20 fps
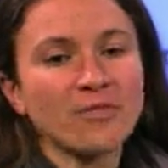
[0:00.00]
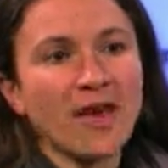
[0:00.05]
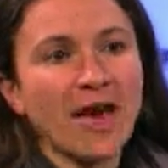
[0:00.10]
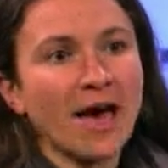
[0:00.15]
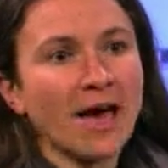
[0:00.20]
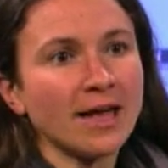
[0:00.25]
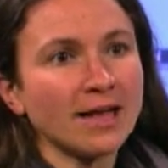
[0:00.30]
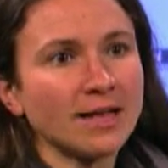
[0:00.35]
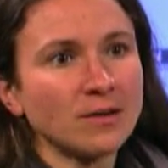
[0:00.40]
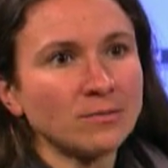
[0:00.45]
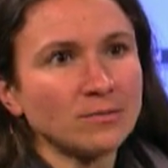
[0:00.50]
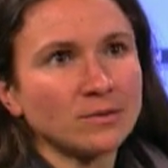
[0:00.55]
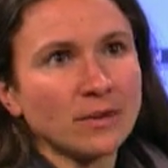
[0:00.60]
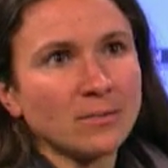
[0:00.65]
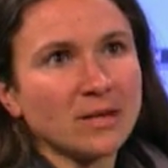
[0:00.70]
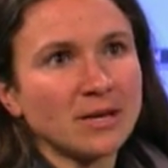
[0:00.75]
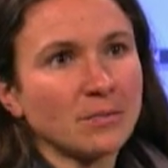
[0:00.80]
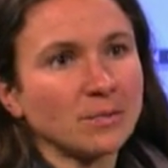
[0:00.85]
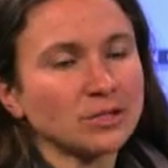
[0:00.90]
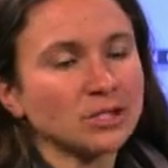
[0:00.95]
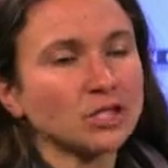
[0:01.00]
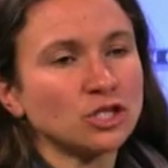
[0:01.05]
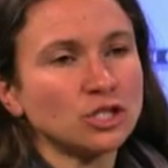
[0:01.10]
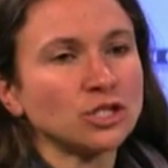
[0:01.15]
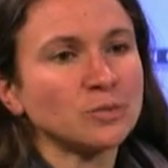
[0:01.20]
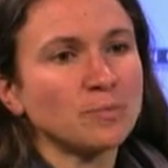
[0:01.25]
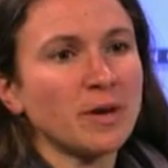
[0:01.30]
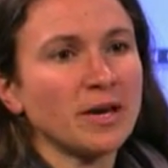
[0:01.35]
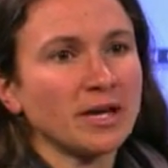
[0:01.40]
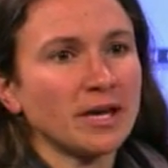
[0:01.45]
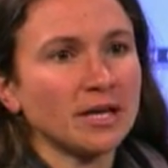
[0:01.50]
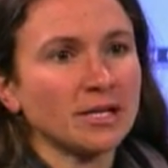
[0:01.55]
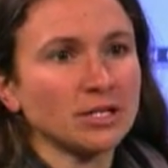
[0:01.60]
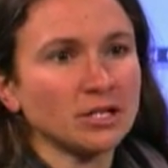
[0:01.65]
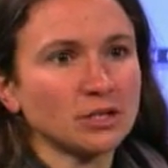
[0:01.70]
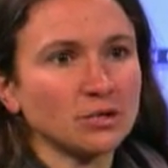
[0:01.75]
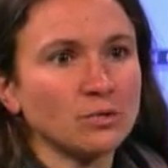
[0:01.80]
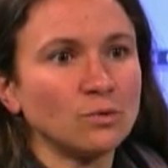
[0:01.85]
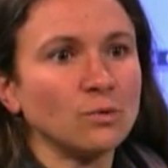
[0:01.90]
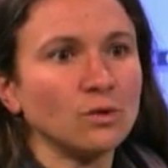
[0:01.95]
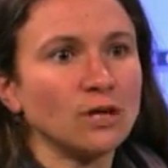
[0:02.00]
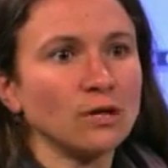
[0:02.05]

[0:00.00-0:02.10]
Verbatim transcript: that, it, I mean, it wasn't just biking to school,